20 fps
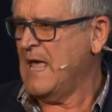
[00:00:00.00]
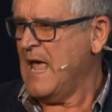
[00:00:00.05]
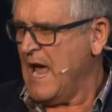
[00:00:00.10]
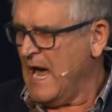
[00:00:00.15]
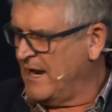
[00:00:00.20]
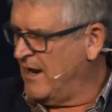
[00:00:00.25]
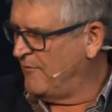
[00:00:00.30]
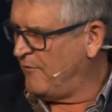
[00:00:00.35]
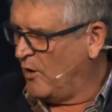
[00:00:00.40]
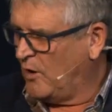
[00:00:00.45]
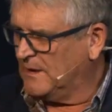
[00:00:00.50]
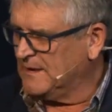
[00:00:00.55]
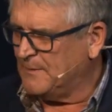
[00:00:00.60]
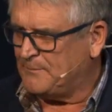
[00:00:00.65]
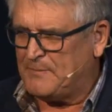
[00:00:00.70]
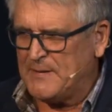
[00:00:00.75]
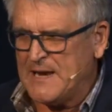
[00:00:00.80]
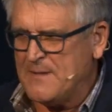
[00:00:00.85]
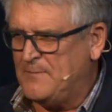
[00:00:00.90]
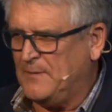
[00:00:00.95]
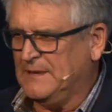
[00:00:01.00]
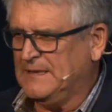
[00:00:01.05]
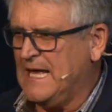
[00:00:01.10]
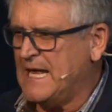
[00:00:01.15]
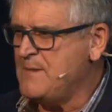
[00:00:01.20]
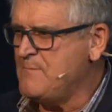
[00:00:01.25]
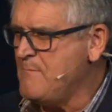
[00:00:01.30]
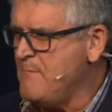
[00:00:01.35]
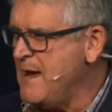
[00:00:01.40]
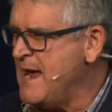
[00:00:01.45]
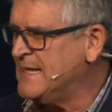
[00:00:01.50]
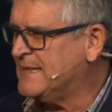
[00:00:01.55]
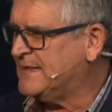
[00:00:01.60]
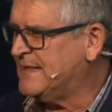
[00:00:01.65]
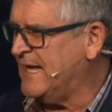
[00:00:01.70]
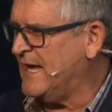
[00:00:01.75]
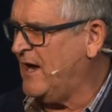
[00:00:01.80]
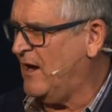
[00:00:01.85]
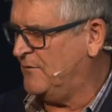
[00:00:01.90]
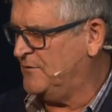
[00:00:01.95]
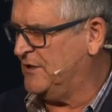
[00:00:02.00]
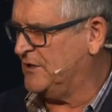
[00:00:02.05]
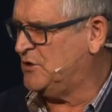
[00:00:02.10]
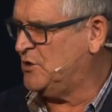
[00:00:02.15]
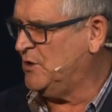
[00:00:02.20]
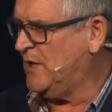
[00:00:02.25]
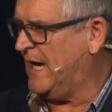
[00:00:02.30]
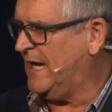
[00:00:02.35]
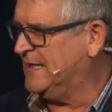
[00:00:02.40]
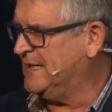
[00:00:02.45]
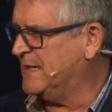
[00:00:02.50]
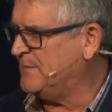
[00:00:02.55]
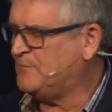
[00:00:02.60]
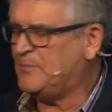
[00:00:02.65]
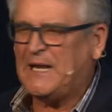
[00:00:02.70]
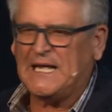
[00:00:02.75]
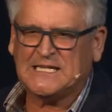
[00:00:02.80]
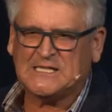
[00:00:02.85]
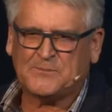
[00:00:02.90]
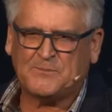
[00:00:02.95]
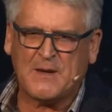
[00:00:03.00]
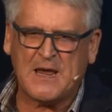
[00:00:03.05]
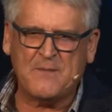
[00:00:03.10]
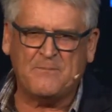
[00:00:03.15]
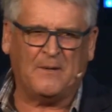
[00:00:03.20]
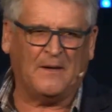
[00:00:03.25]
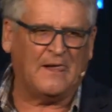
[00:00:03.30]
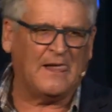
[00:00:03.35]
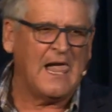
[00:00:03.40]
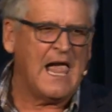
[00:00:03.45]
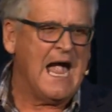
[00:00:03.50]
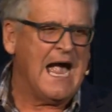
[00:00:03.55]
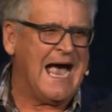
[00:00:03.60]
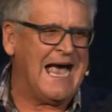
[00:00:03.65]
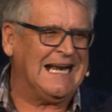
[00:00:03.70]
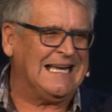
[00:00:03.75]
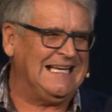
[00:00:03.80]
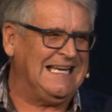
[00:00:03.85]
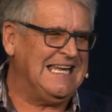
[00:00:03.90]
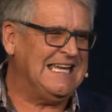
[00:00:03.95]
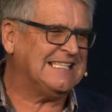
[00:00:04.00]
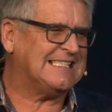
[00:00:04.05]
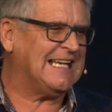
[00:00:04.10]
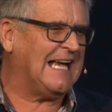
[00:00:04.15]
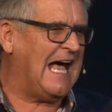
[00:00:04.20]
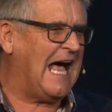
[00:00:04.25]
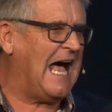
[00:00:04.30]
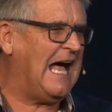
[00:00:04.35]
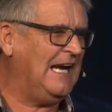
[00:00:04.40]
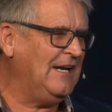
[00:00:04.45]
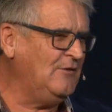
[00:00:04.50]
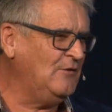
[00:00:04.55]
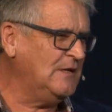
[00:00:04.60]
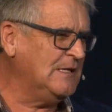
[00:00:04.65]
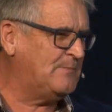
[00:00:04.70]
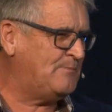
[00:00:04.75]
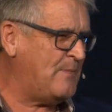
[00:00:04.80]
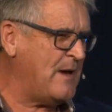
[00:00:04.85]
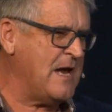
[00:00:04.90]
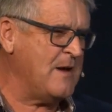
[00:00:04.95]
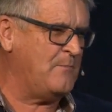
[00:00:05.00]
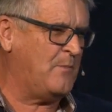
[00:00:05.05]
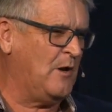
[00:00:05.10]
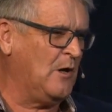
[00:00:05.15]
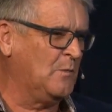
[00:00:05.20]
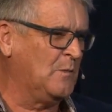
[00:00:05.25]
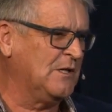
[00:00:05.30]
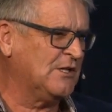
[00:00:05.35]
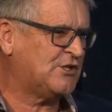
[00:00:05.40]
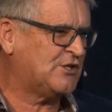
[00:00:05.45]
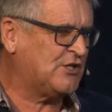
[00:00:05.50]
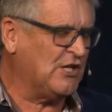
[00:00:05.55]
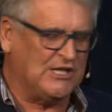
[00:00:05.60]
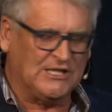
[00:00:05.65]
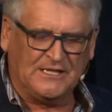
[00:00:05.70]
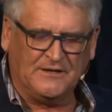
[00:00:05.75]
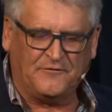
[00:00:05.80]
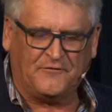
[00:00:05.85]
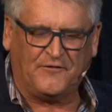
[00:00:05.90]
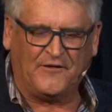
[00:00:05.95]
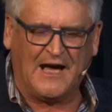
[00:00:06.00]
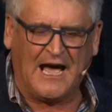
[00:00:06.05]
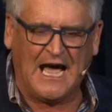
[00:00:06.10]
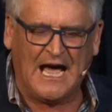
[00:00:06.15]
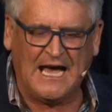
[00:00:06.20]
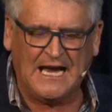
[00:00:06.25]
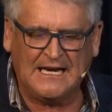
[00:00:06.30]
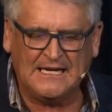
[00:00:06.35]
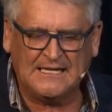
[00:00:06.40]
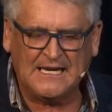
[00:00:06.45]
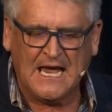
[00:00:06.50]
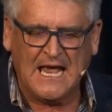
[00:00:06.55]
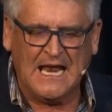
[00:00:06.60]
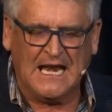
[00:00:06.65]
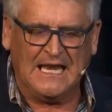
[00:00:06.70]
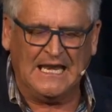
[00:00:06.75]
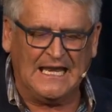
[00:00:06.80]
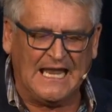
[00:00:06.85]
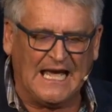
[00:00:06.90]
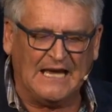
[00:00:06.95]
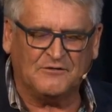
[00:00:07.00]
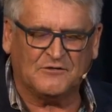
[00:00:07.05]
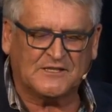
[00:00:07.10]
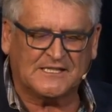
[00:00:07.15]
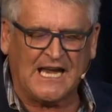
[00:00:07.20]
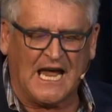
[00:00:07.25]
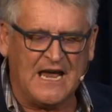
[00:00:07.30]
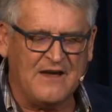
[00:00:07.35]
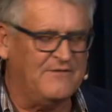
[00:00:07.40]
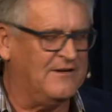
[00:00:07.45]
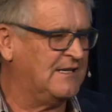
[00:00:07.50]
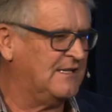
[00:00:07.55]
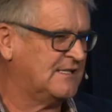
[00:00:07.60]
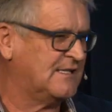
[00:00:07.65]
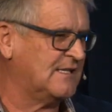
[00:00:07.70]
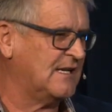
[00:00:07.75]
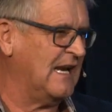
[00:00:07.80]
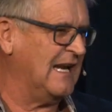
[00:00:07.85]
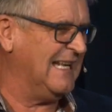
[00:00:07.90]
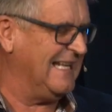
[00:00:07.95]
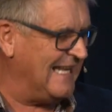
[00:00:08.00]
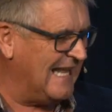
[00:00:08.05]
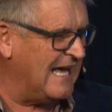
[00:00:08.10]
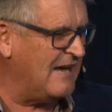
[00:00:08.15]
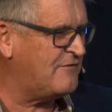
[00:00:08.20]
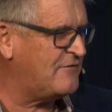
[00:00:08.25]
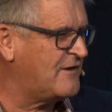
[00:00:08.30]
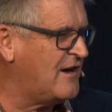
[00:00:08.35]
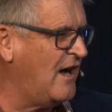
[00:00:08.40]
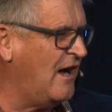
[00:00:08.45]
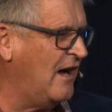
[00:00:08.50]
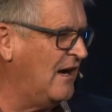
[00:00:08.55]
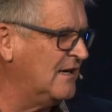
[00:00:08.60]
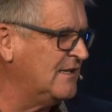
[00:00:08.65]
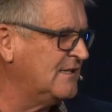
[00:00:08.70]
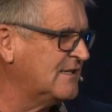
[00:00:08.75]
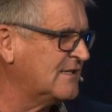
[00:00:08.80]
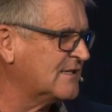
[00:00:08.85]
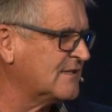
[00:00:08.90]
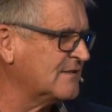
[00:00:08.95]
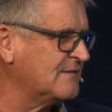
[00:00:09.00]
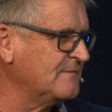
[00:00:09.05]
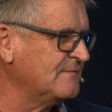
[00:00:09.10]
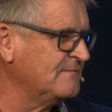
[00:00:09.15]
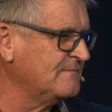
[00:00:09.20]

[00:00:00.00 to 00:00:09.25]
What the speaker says: And of all the people that met there, of the 200 plus people, at least 100 people were certified lifesavers, lifeguards.